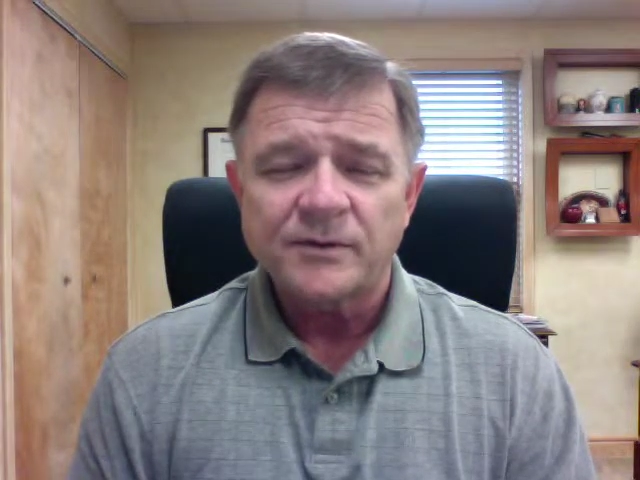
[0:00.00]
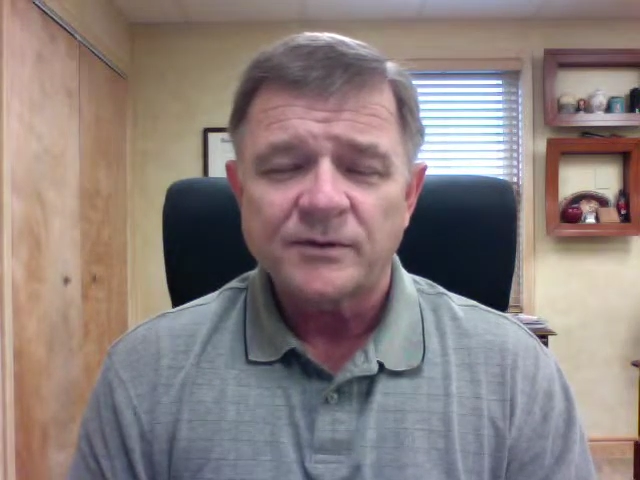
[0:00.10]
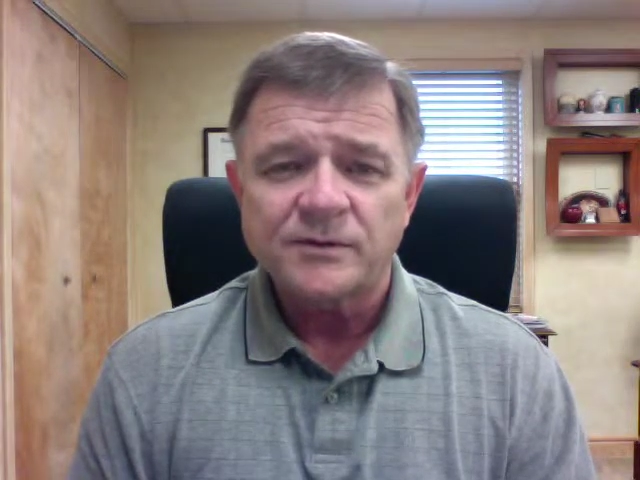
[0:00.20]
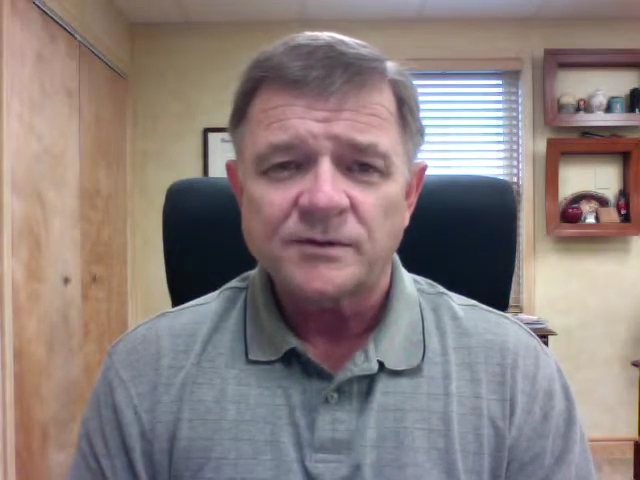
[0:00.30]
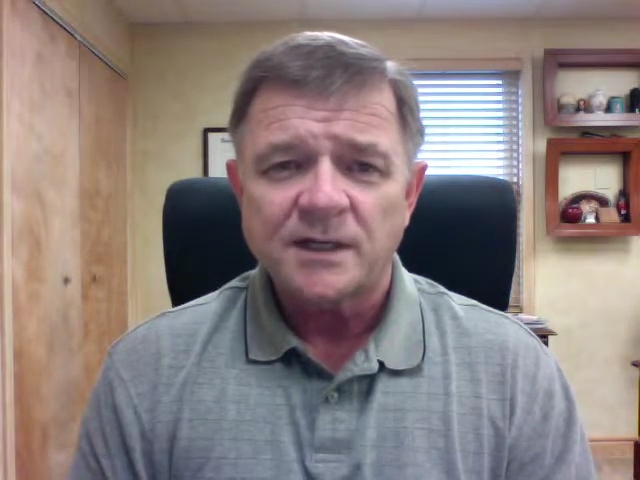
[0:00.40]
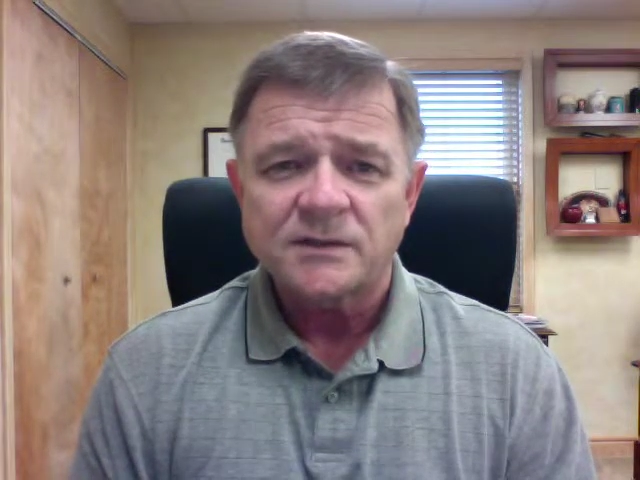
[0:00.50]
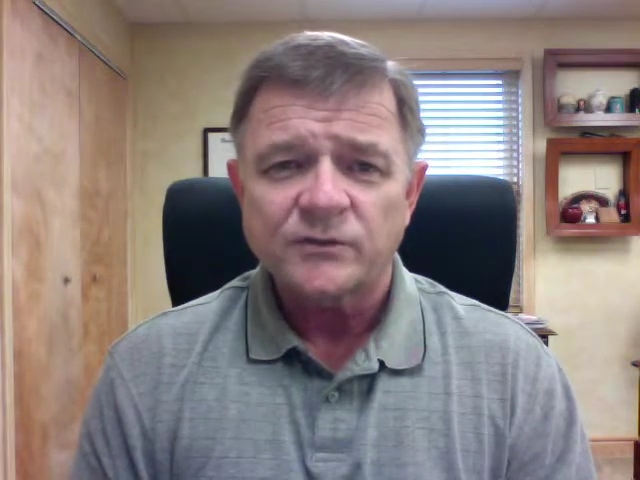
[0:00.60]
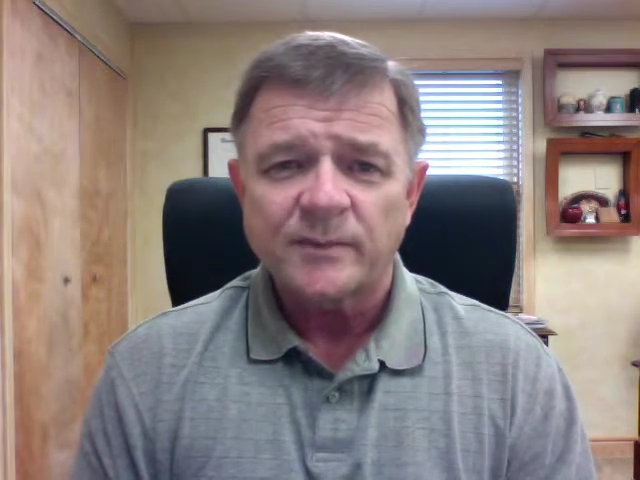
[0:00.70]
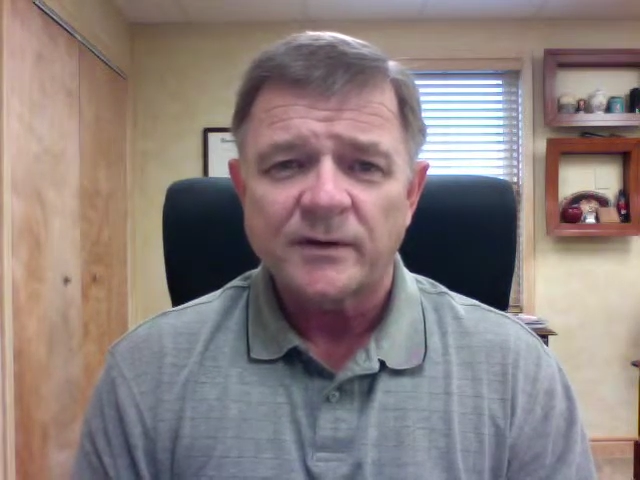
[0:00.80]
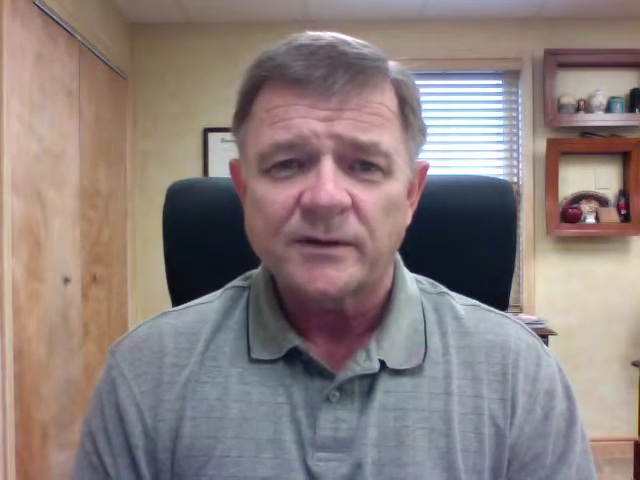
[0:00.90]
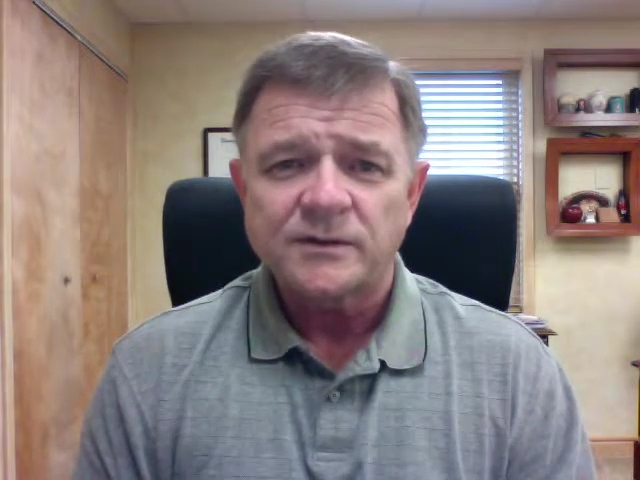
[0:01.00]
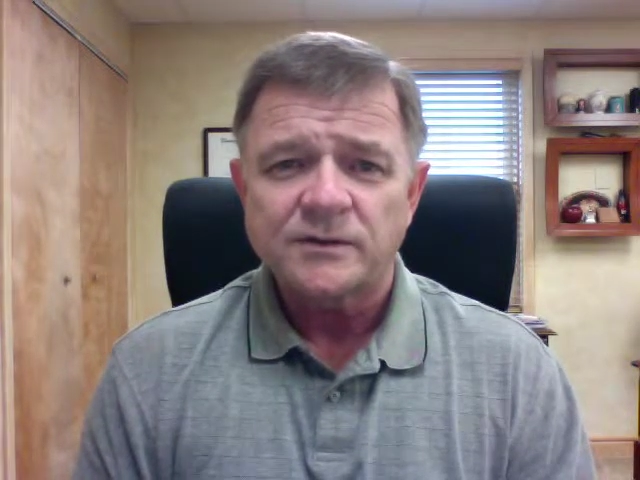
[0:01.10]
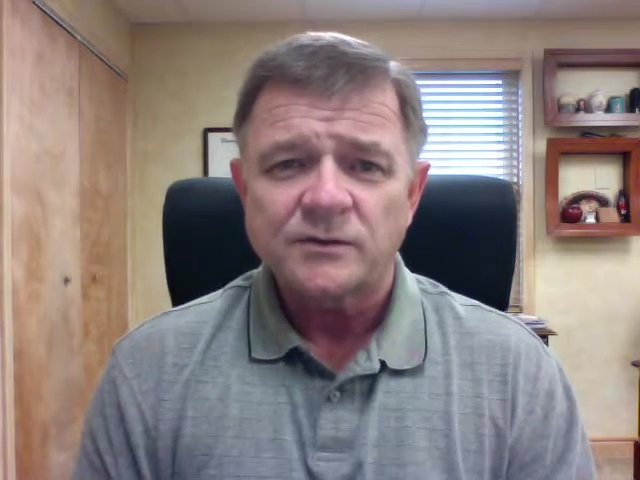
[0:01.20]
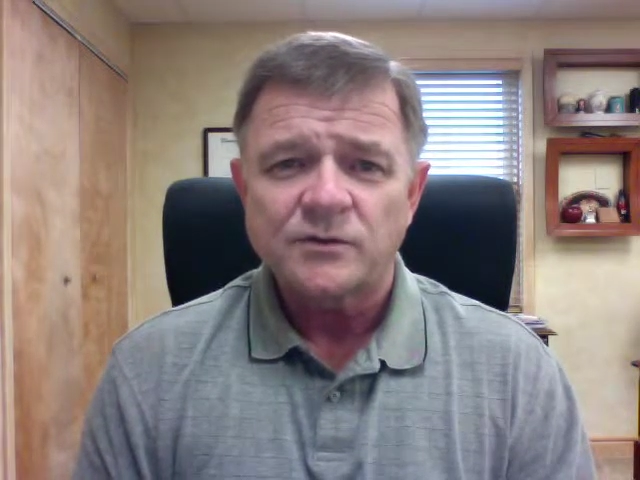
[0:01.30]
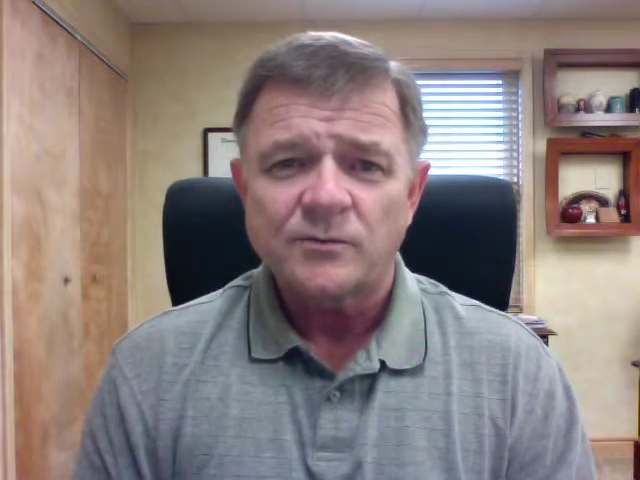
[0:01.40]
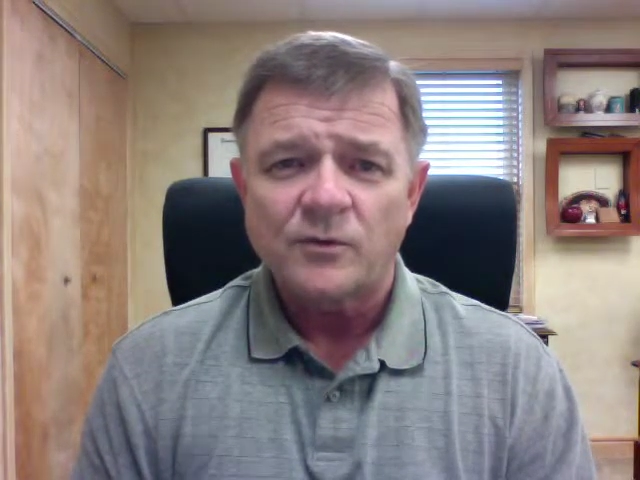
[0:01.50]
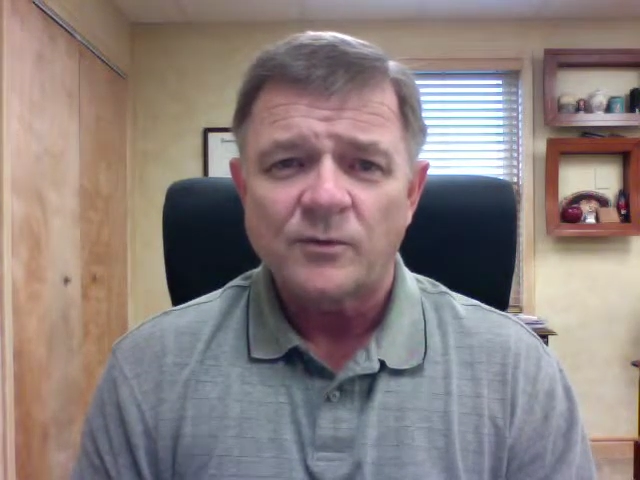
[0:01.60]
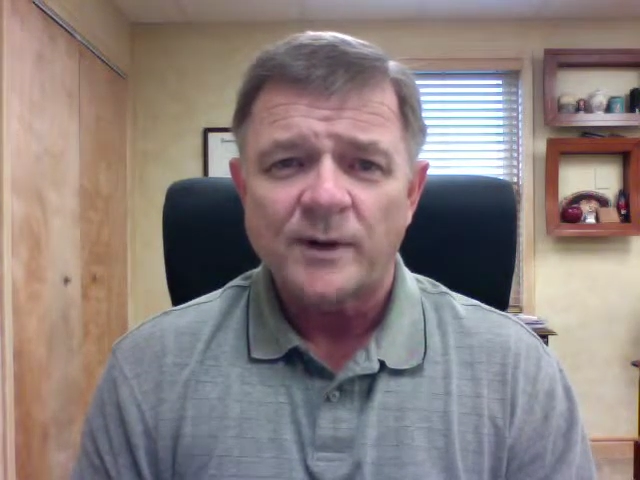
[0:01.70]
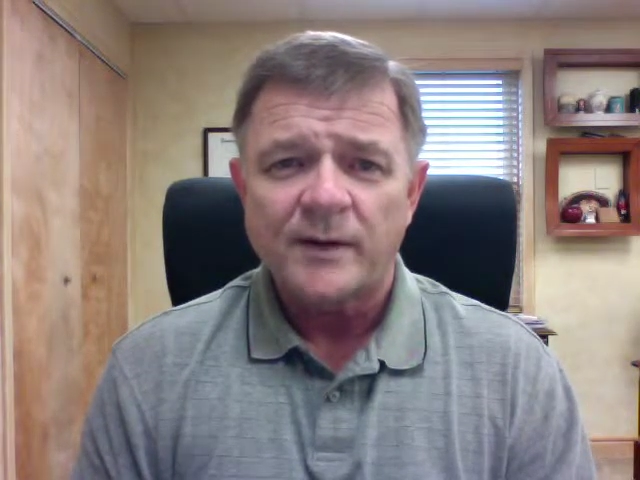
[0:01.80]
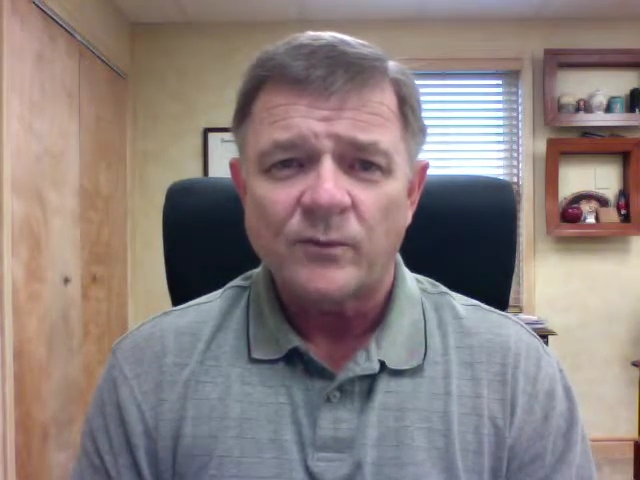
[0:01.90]
but her two sons were married to two
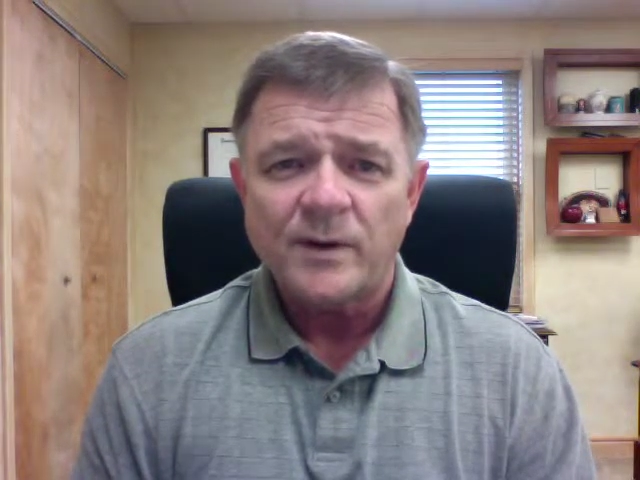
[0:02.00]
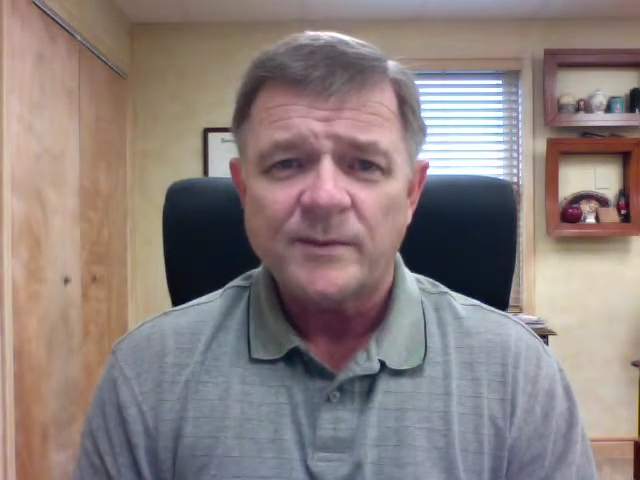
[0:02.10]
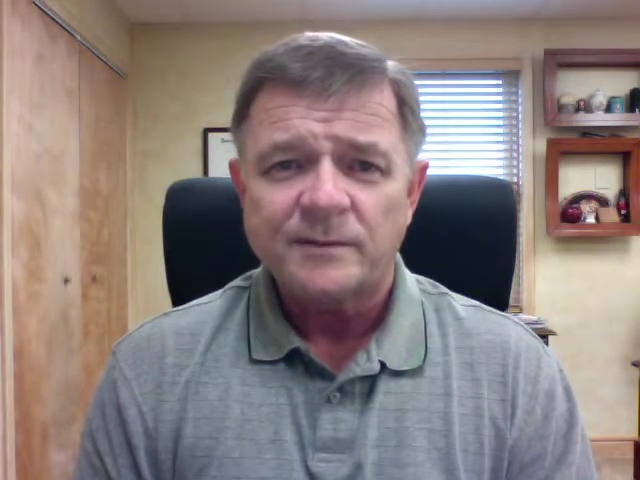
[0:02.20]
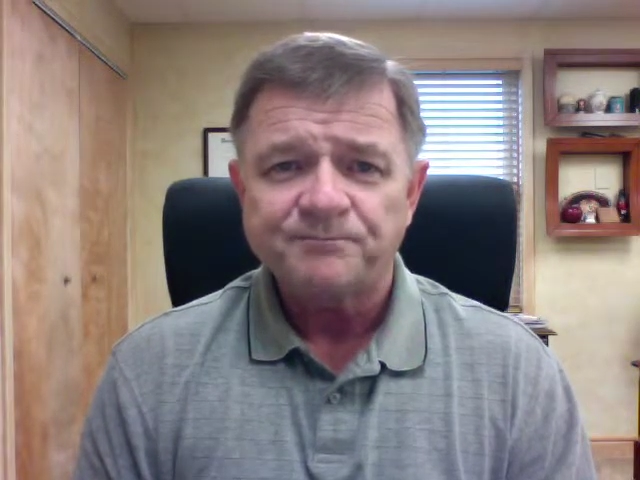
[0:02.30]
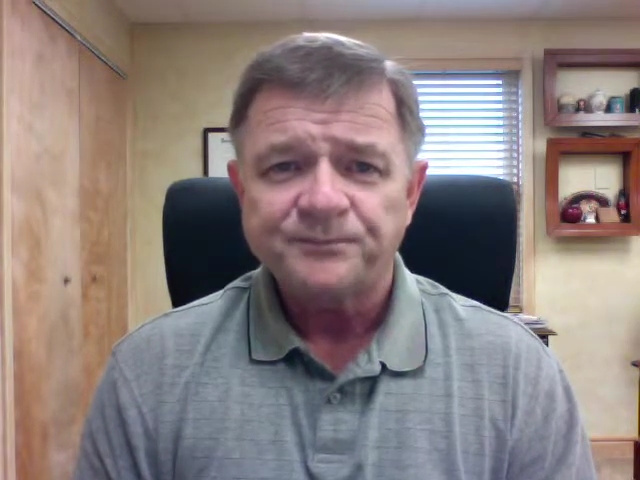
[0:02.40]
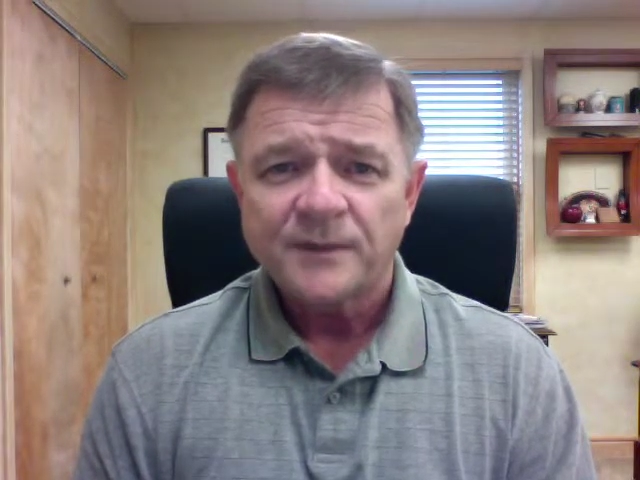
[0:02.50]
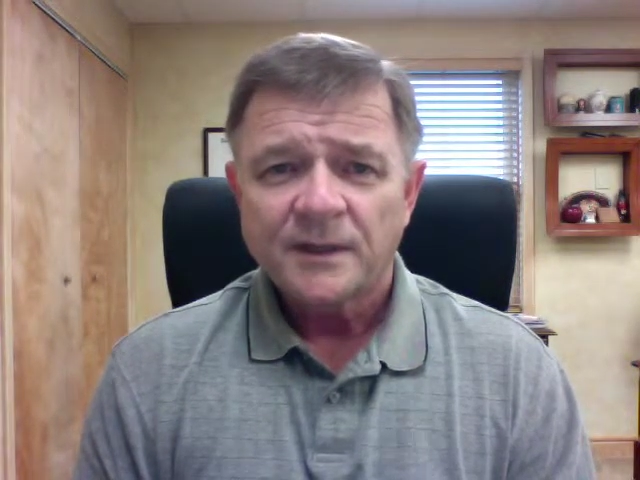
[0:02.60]
Moabite women,